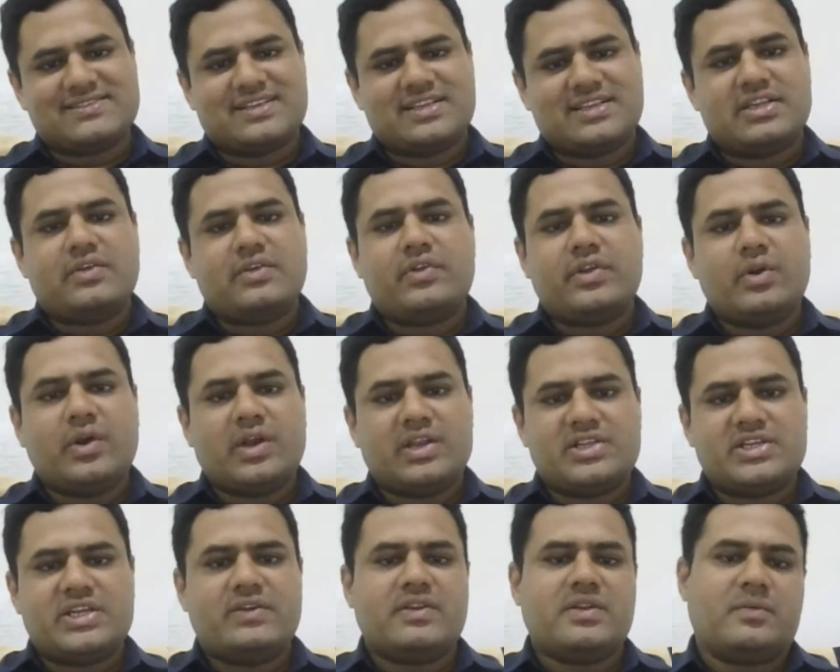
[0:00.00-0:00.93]
If you
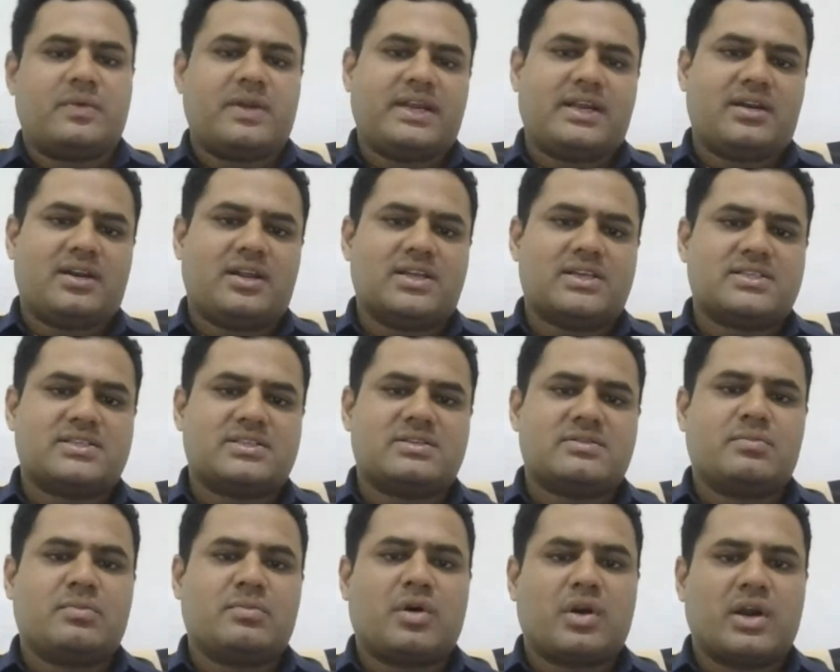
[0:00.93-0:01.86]
achieve the weight
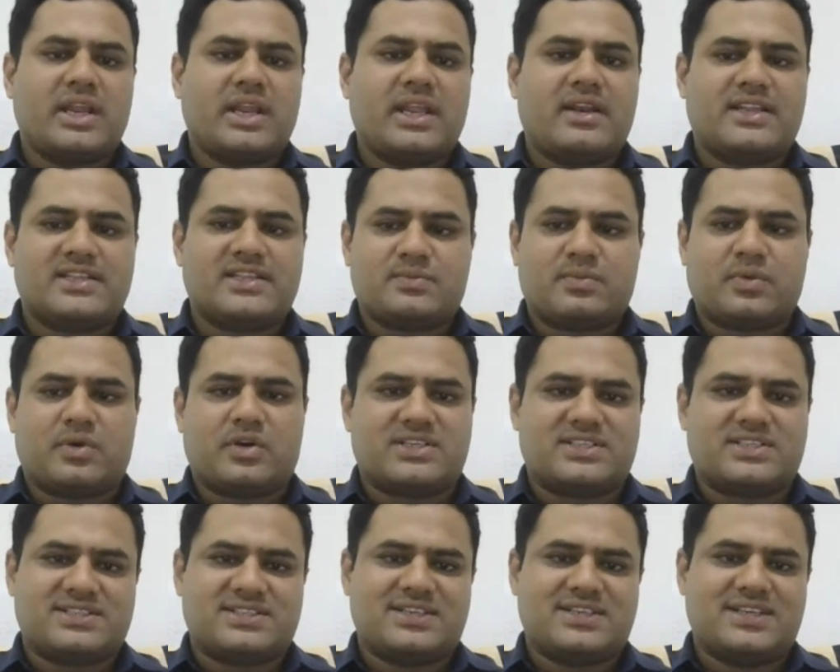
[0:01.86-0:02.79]
loss, body
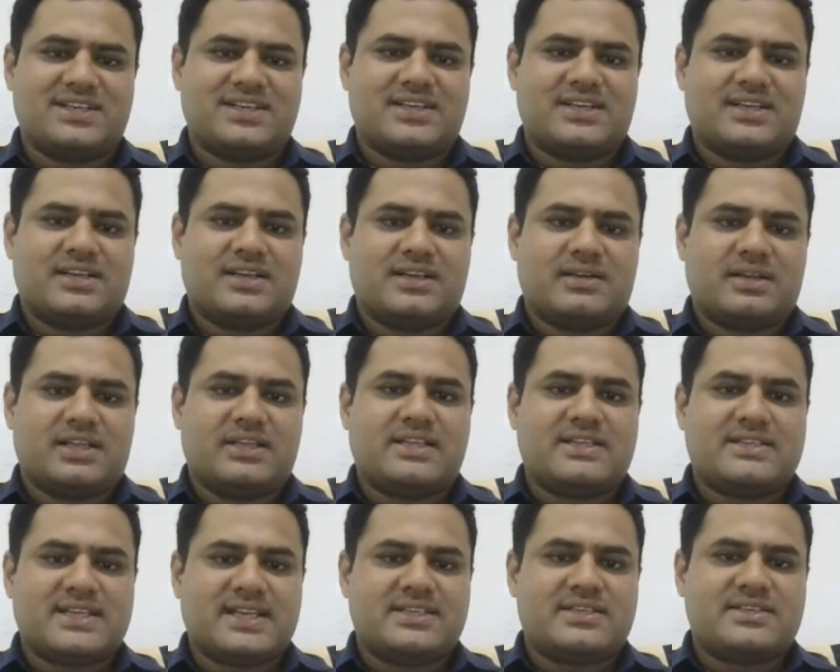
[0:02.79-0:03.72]
responds, in
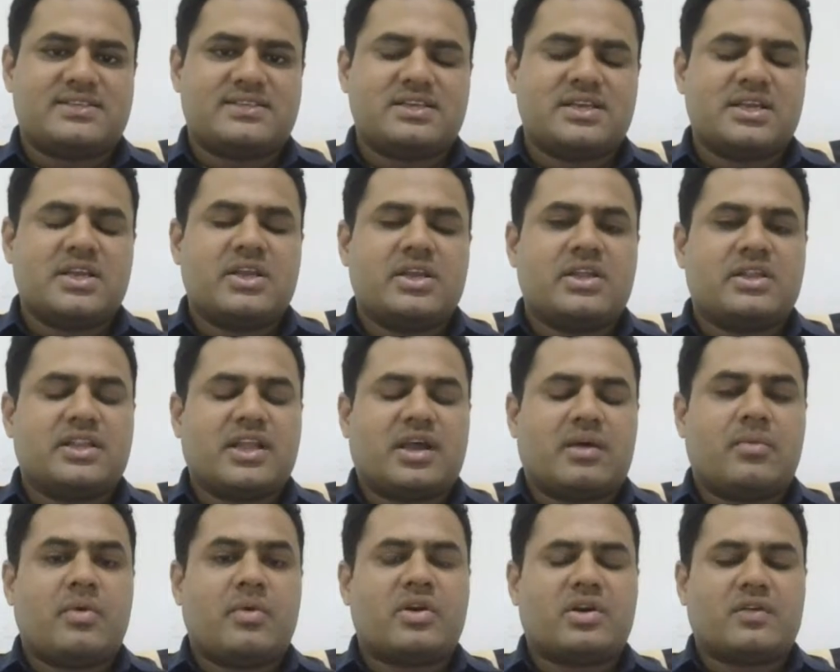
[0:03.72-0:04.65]
the sense
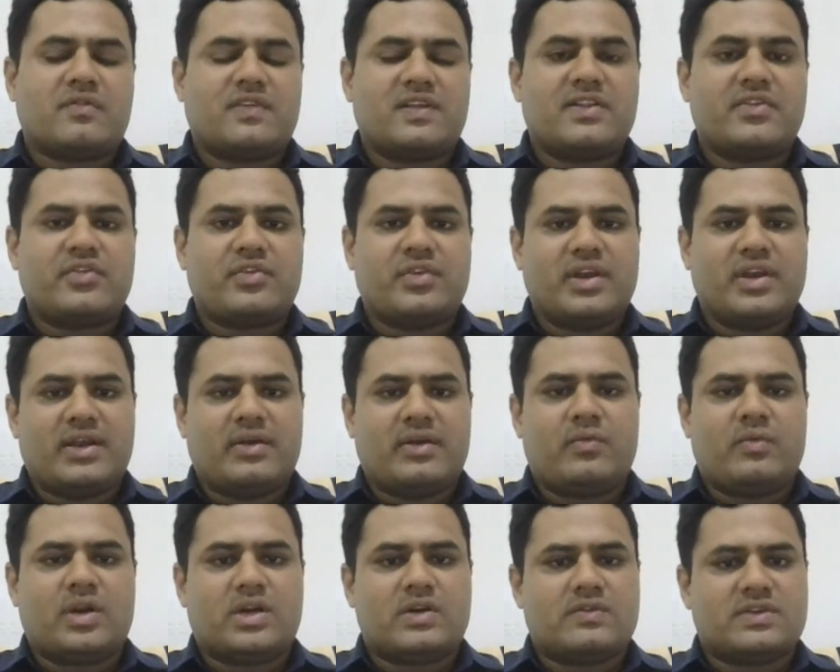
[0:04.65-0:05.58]
the amount of
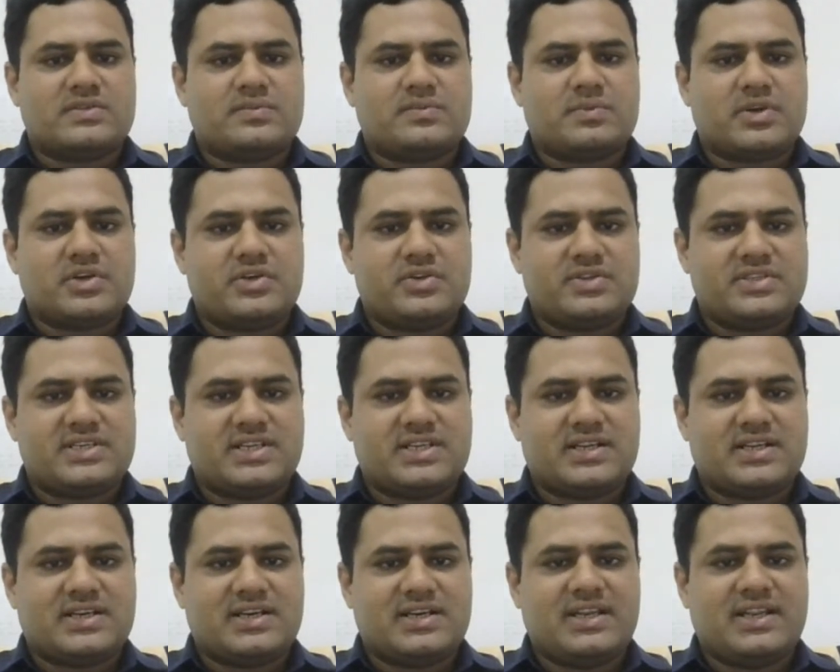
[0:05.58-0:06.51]
insulin what was produced
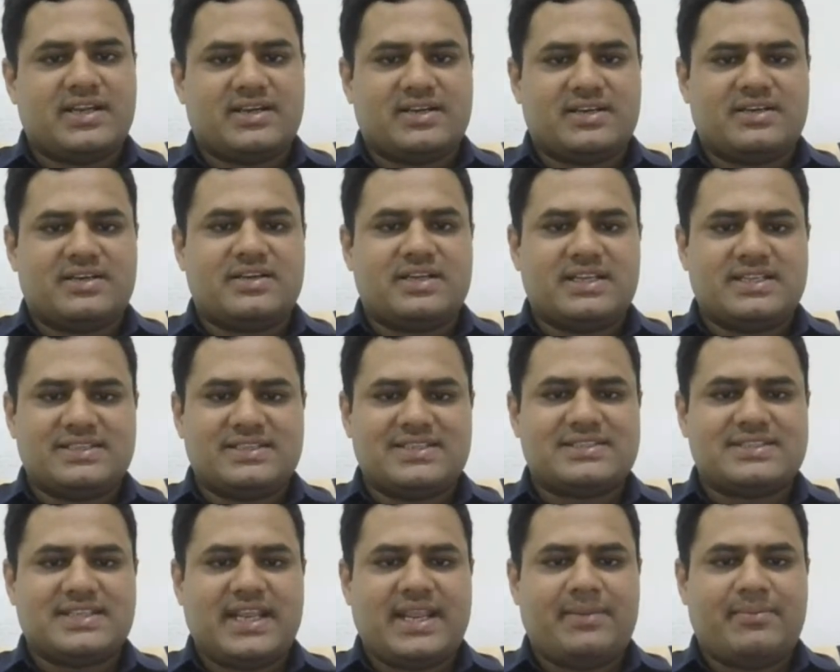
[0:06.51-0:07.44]
earlier is
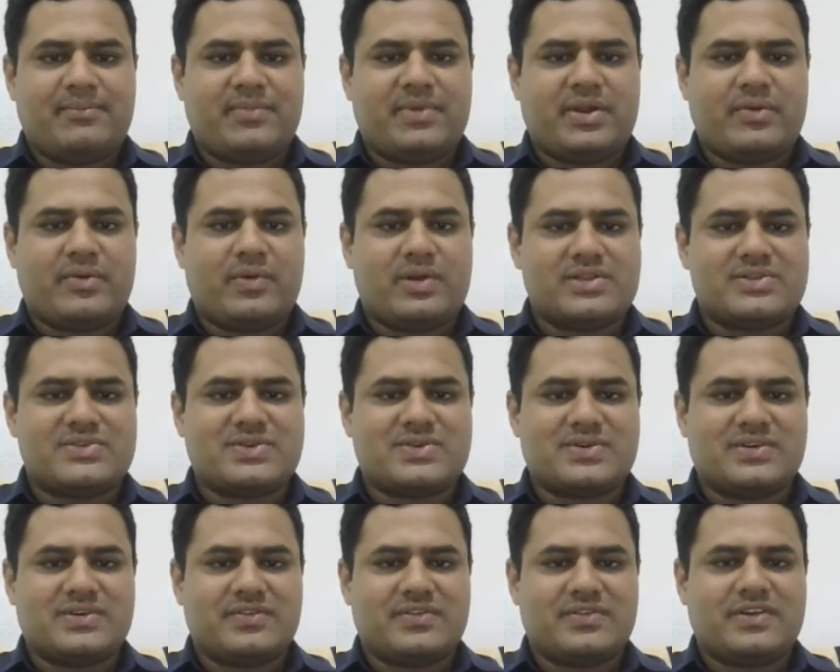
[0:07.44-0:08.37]
the same now
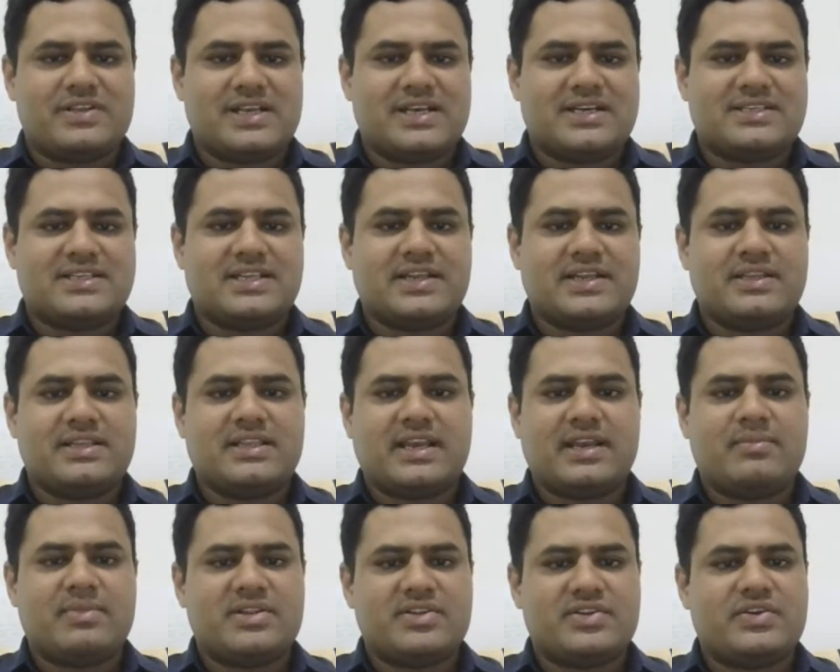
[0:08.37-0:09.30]
also. If you, let us say, in
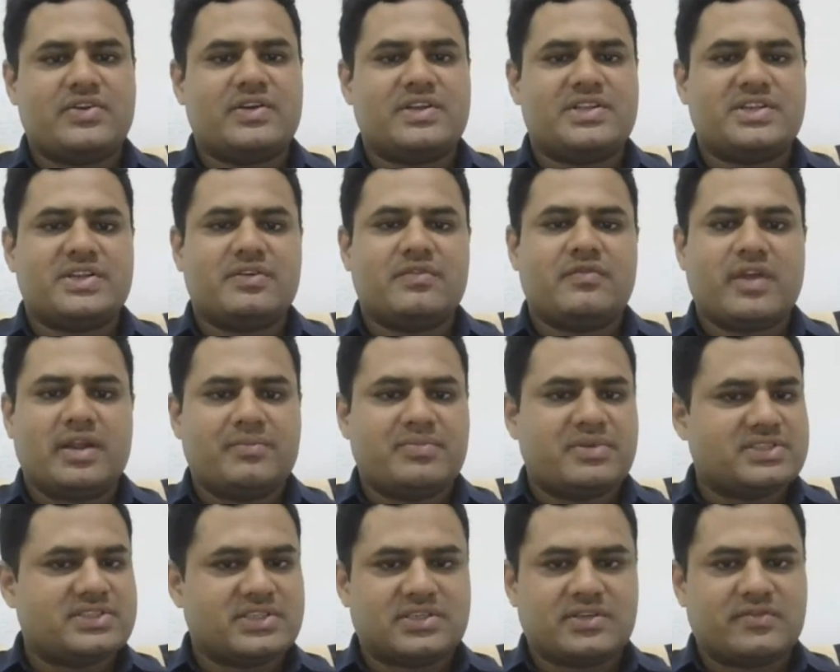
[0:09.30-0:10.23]
3 months you achieved
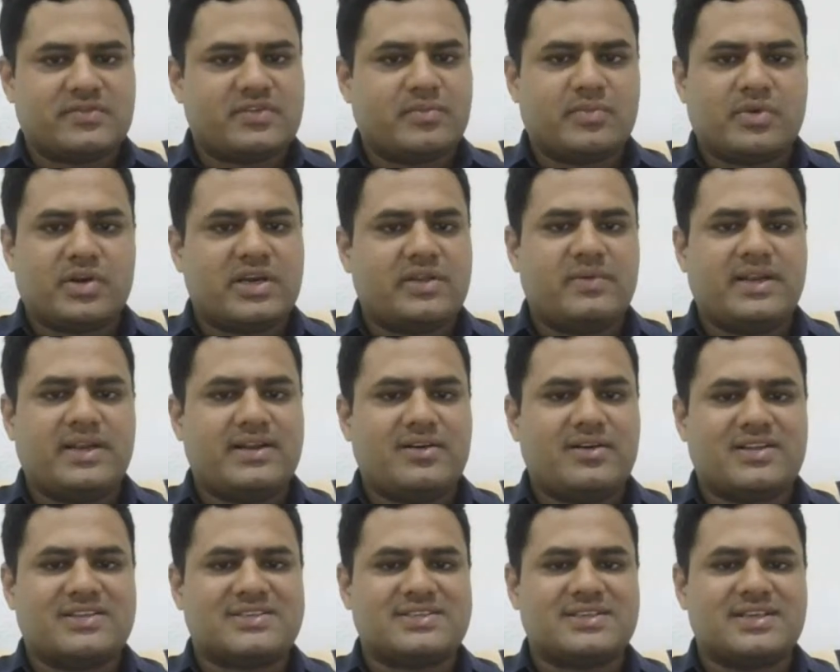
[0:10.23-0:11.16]
5% of your body
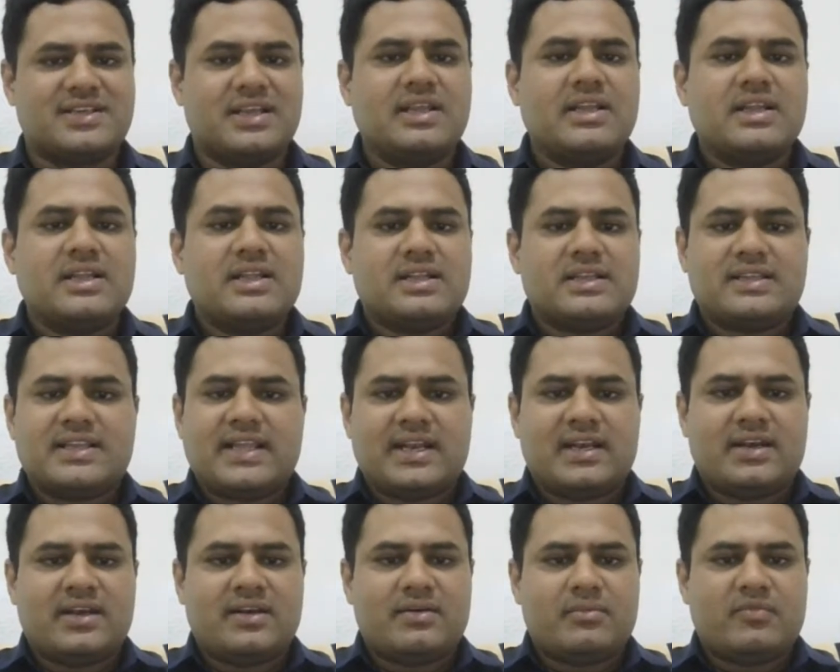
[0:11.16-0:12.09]
weight loss,
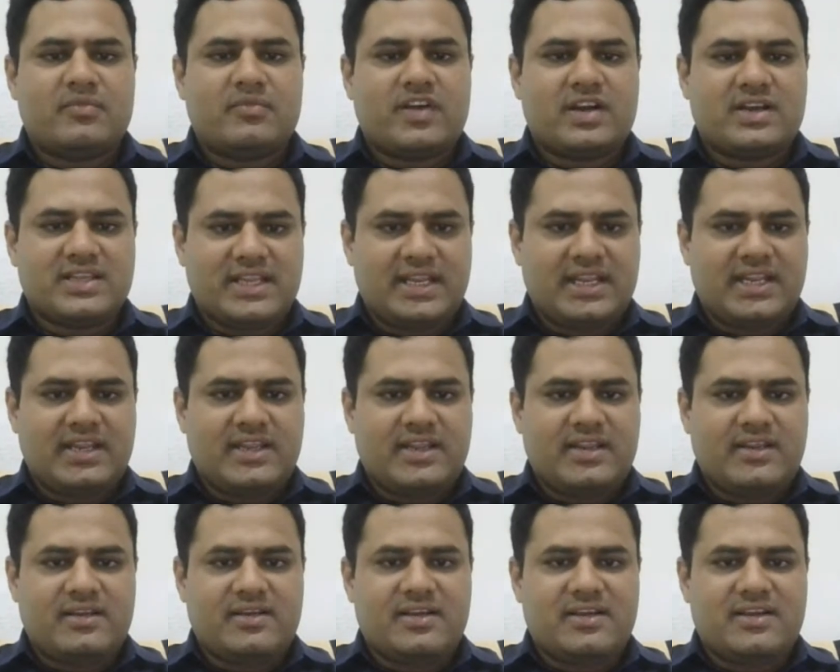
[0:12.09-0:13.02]
then for the